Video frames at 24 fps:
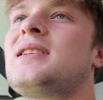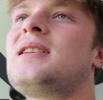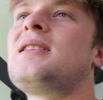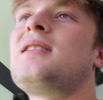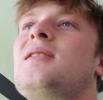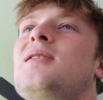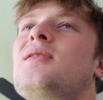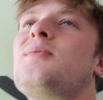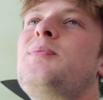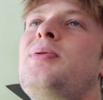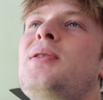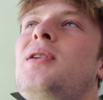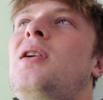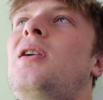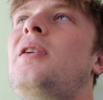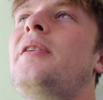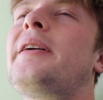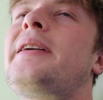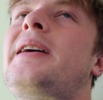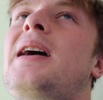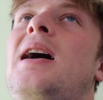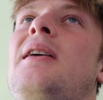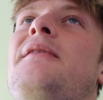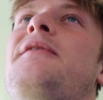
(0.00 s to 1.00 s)
in there, put all the
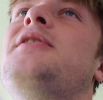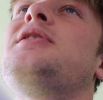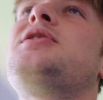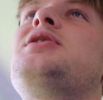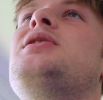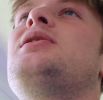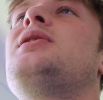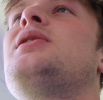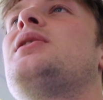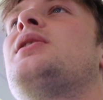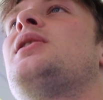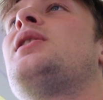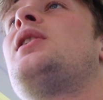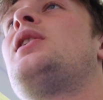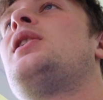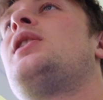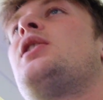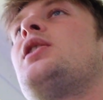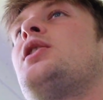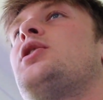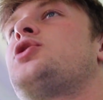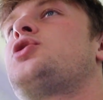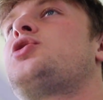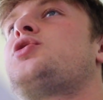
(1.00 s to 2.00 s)
catfish in there,
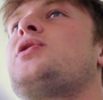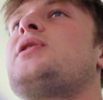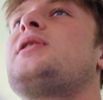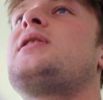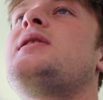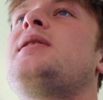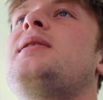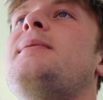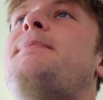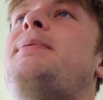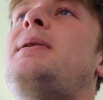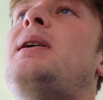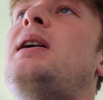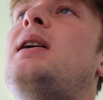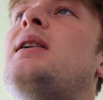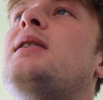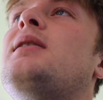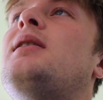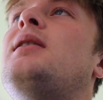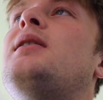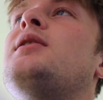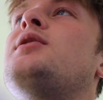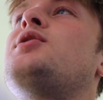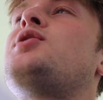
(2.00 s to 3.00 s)
treated the pond
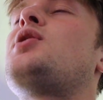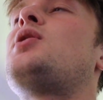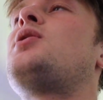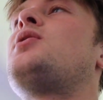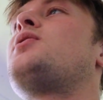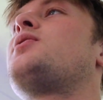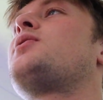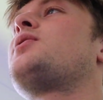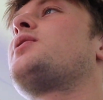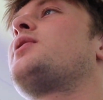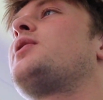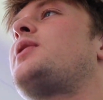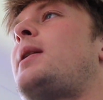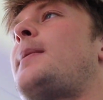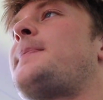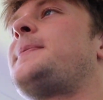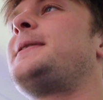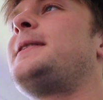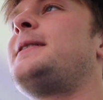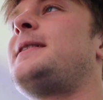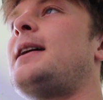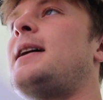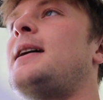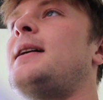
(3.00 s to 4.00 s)
on its own,
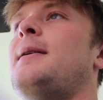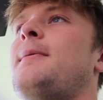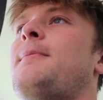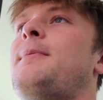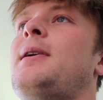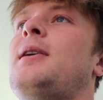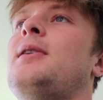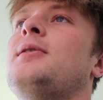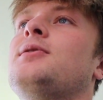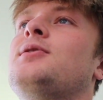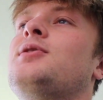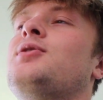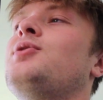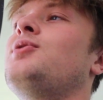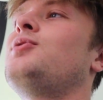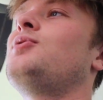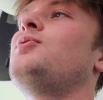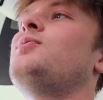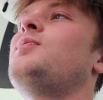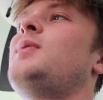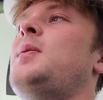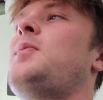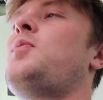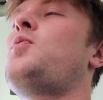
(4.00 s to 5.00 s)
emptied that about
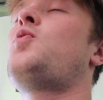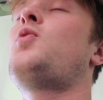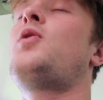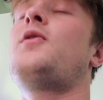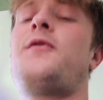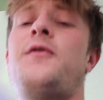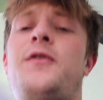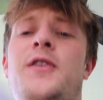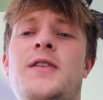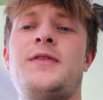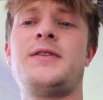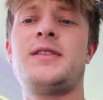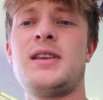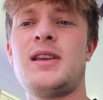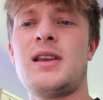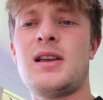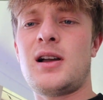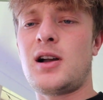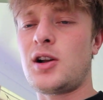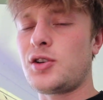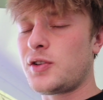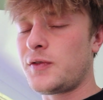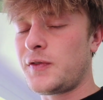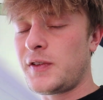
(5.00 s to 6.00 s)
to maybe 150,
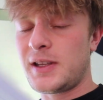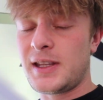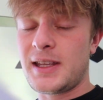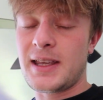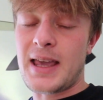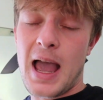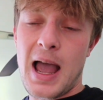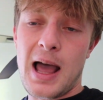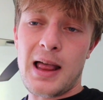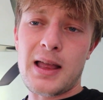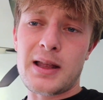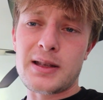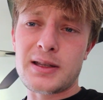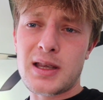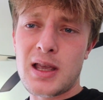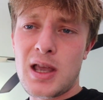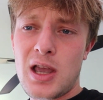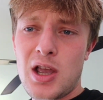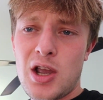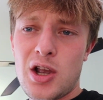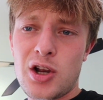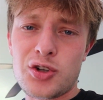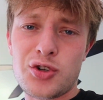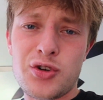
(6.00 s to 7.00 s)
150 gallons,
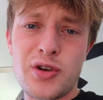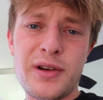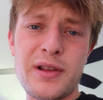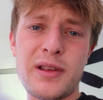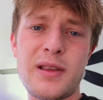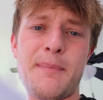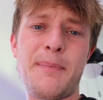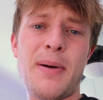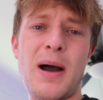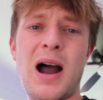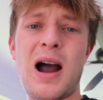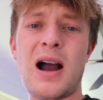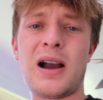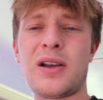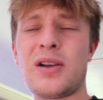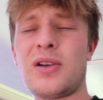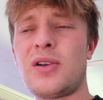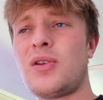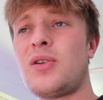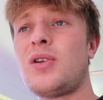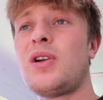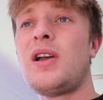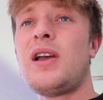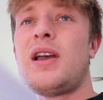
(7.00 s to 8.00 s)
treated the
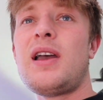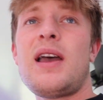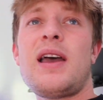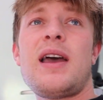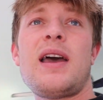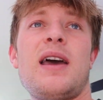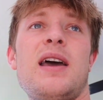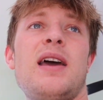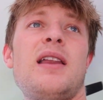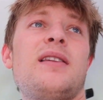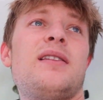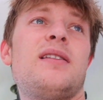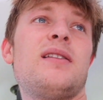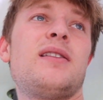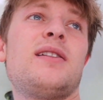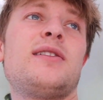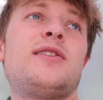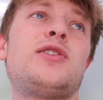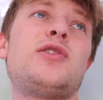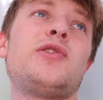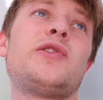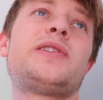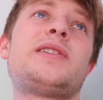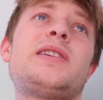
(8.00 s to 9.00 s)
pacu, and the
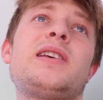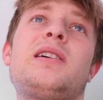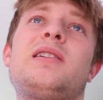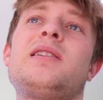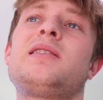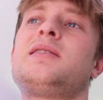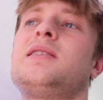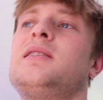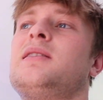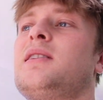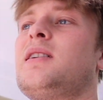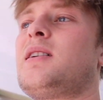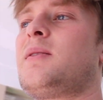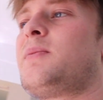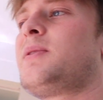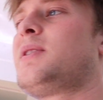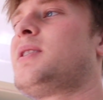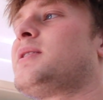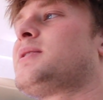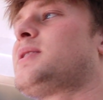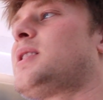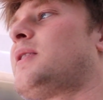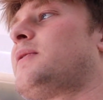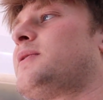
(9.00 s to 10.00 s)
two cichlids in there
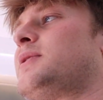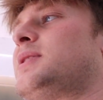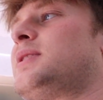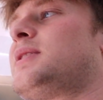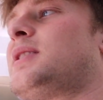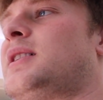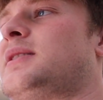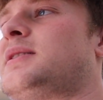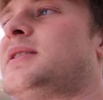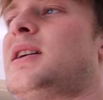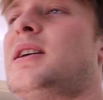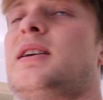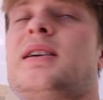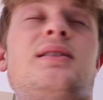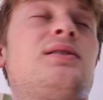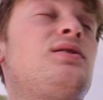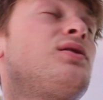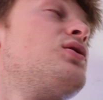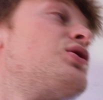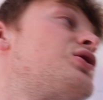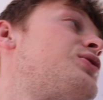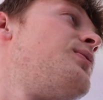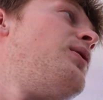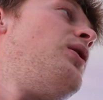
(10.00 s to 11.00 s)
because obviously that tank is
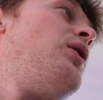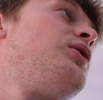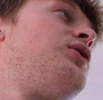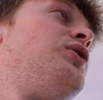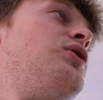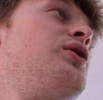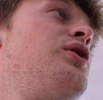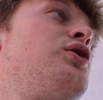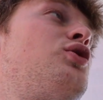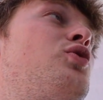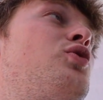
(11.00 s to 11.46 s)
too small. It's only a